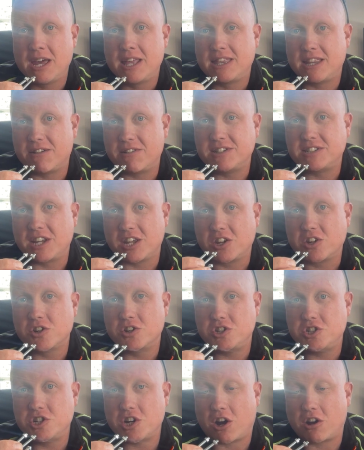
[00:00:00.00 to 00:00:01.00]
there is a
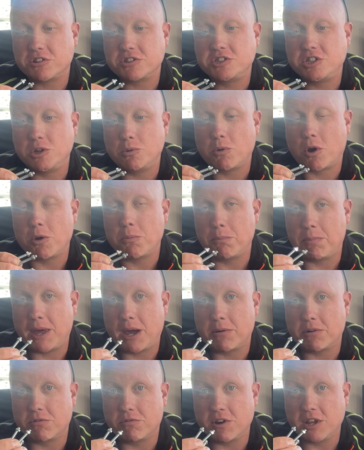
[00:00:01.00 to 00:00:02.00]
good chance you won't be
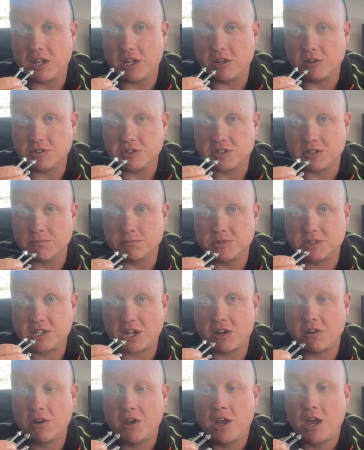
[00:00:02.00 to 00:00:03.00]
able to reuse them. So